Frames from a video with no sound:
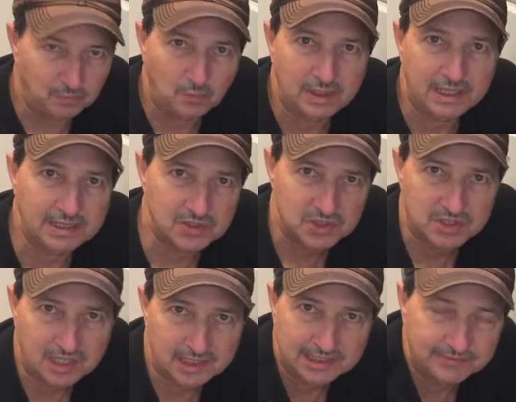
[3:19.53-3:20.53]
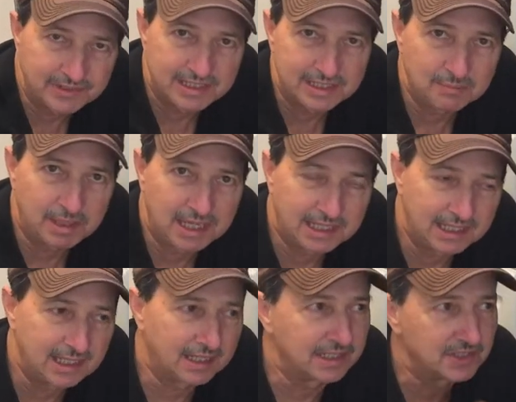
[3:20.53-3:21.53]
when I installed everything back
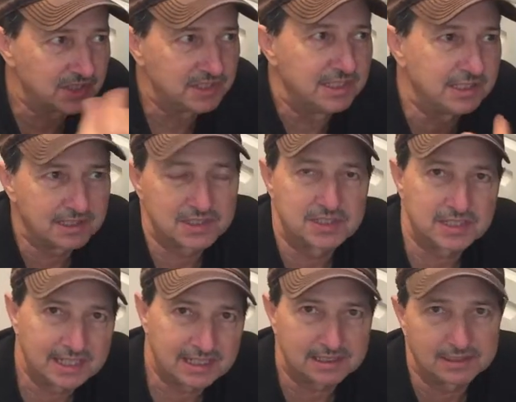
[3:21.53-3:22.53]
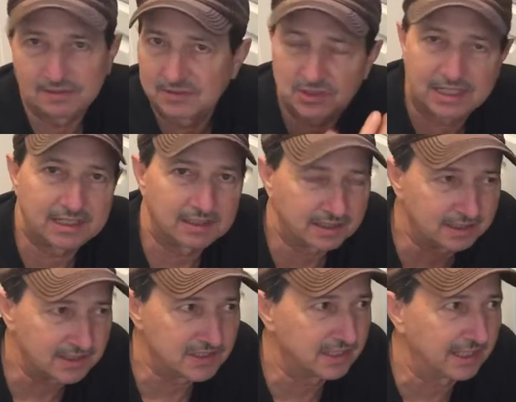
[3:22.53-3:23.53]
in, I just need to cycle it. Cycle it
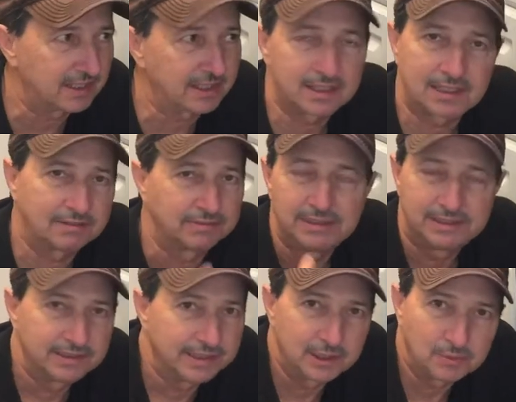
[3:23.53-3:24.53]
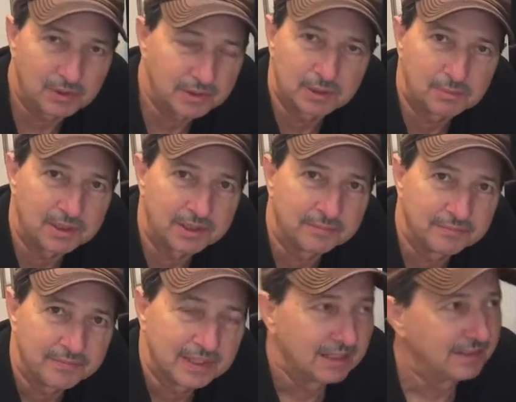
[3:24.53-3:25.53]
on, cycle it off. It won't come on.
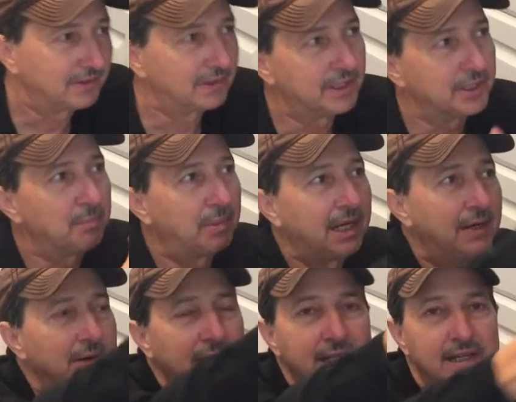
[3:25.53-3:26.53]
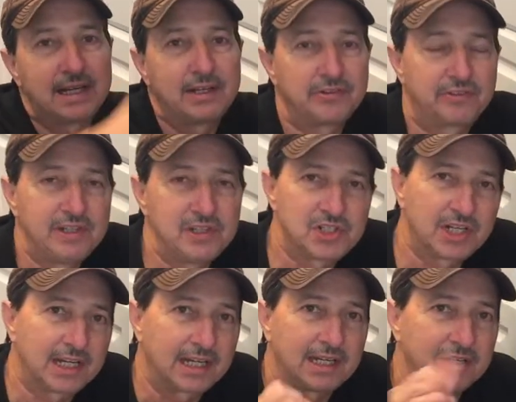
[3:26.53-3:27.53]
Turn on the power, I get LC
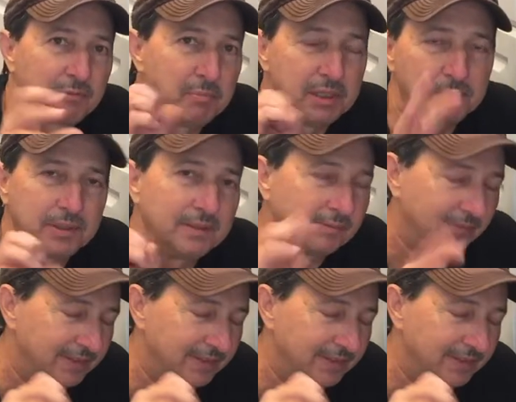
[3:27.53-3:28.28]
check, and it's beeping.